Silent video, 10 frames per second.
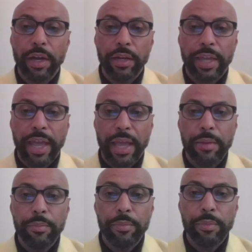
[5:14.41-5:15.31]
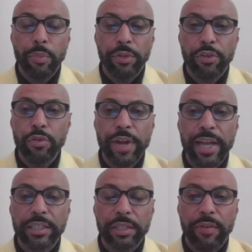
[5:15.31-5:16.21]
game with 2
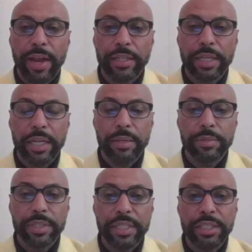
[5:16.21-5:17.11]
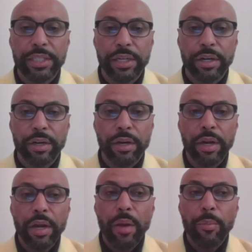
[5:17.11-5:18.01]
nationally ranked teams this year,
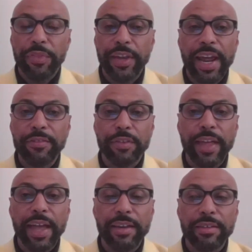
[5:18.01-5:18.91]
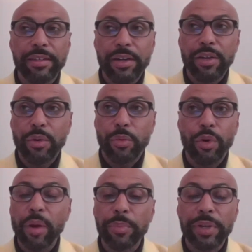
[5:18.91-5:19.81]
but then after that,
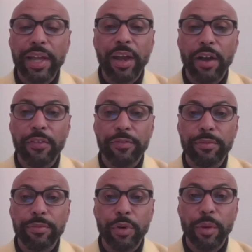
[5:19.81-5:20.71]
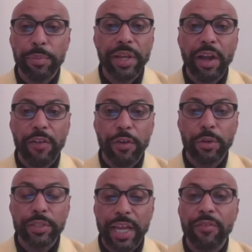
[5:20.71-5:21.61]
we're a playoff
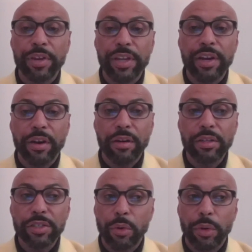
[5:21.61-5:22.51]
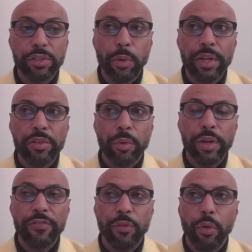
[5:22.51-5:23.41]
host every year. So in
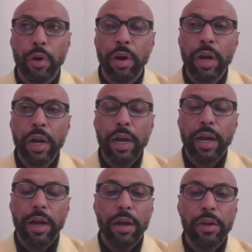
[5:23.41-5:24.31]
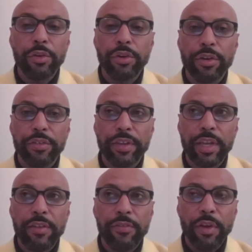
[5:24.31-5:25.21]
2024, New Year's
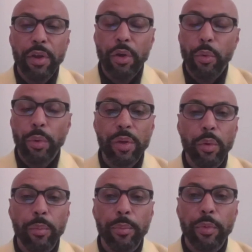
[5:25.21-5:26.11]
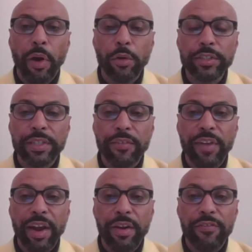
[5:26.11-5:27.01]
Eve, we will host the
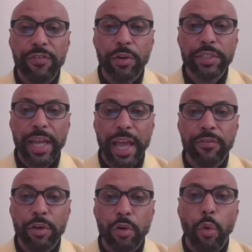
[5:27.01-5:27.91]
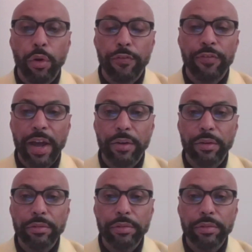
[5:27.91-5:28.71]
very first ever quarterfinal